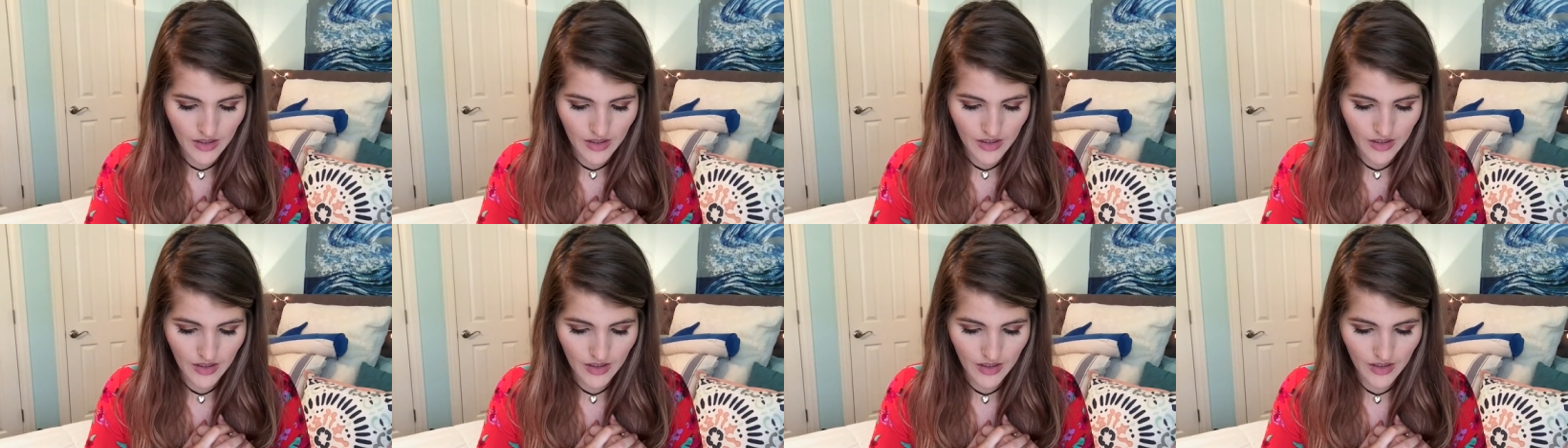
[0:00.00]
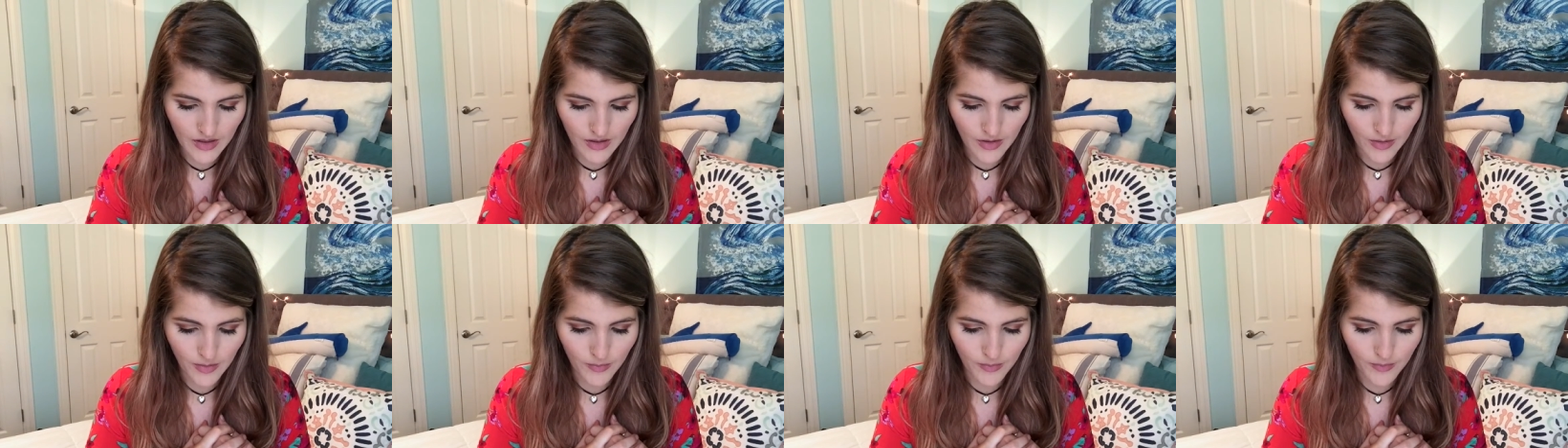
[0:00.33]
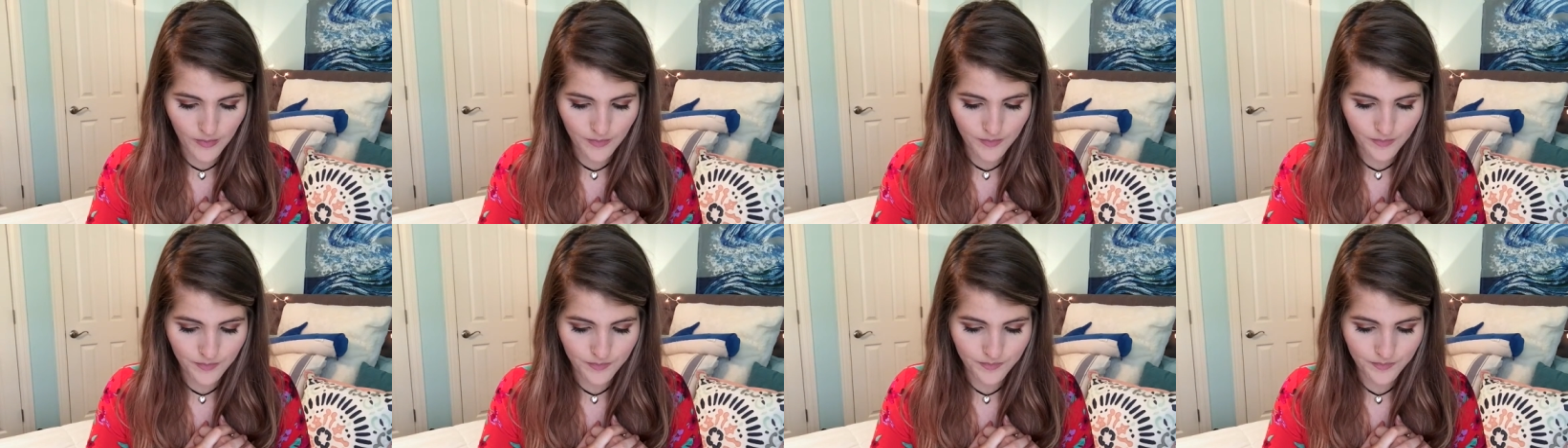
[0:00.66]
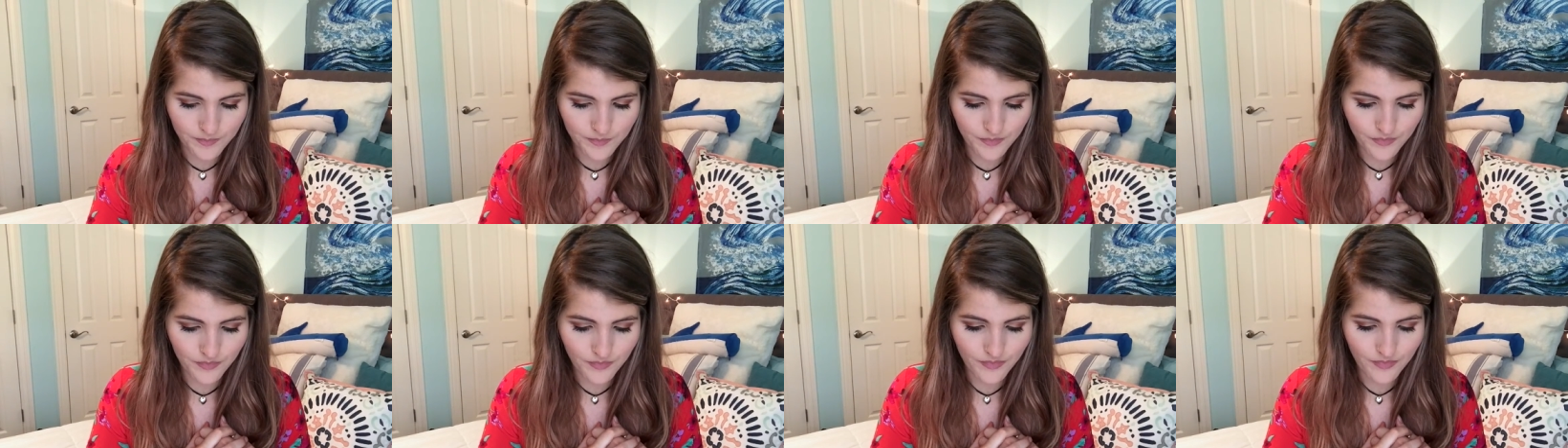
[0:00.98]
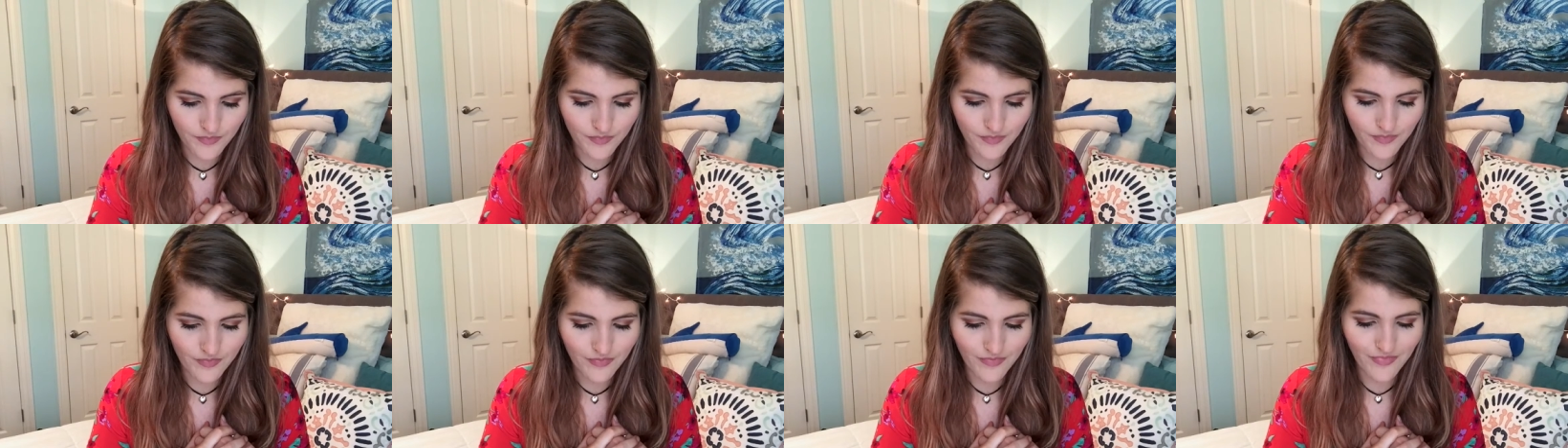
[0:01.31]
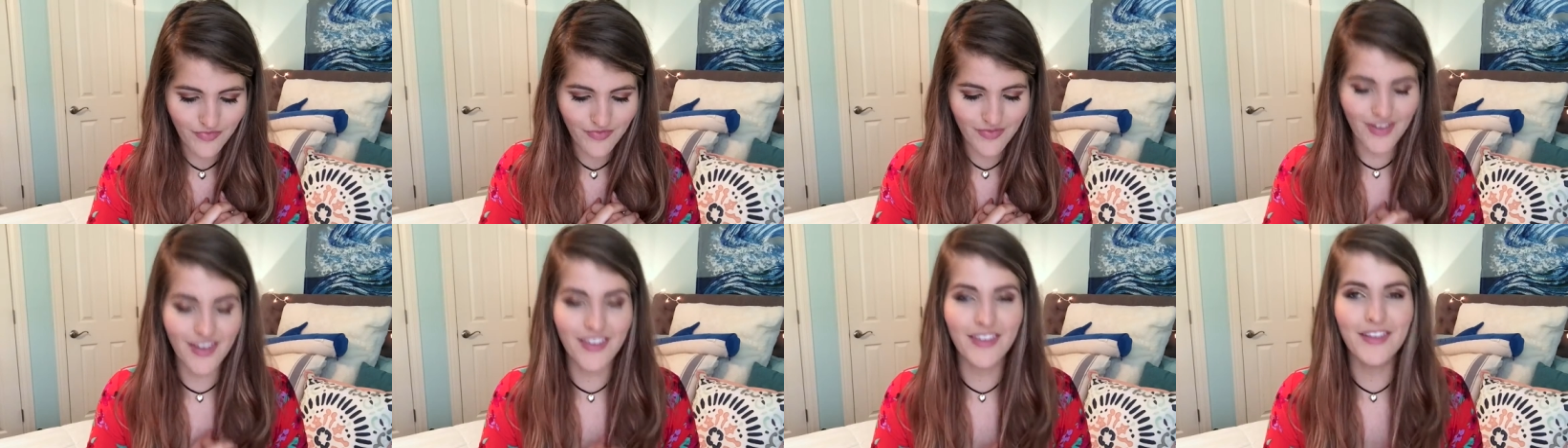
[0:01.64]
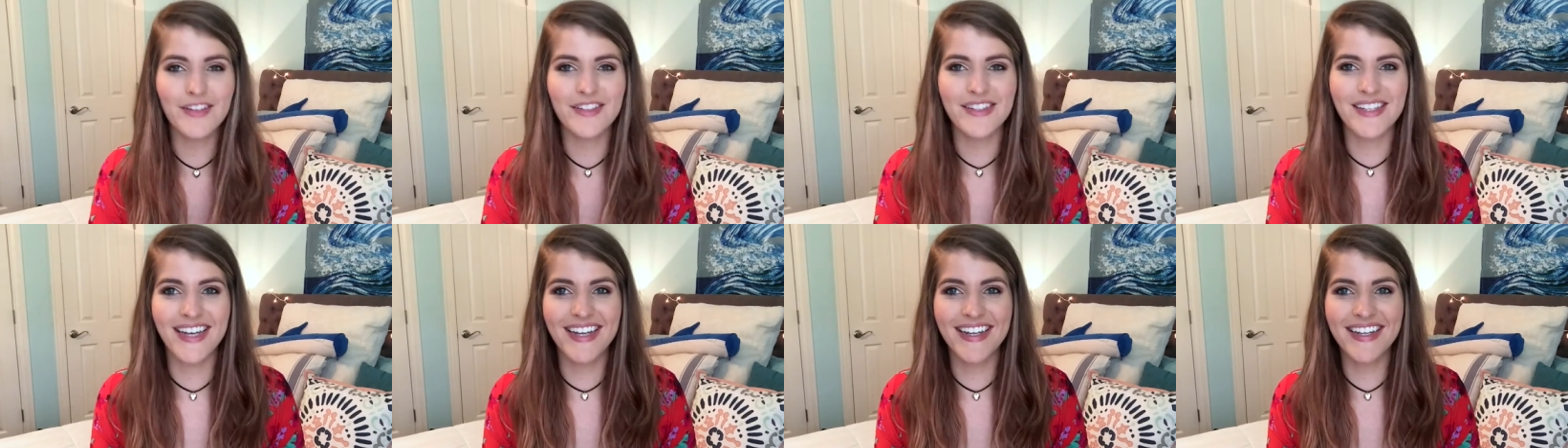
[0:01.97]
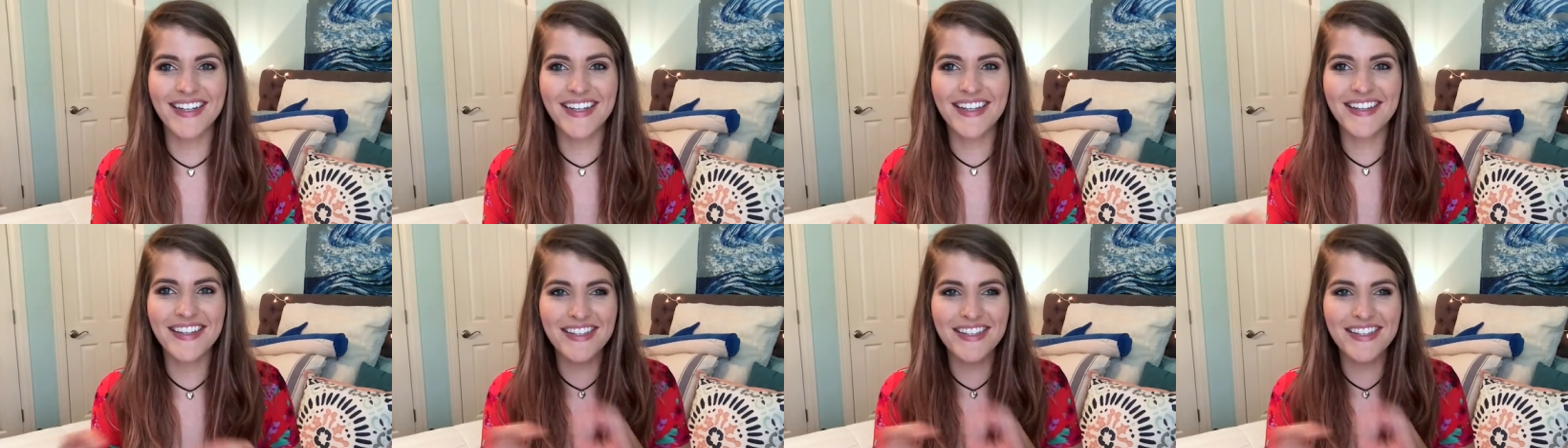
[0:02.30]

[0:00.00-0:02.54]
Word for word: Then there's like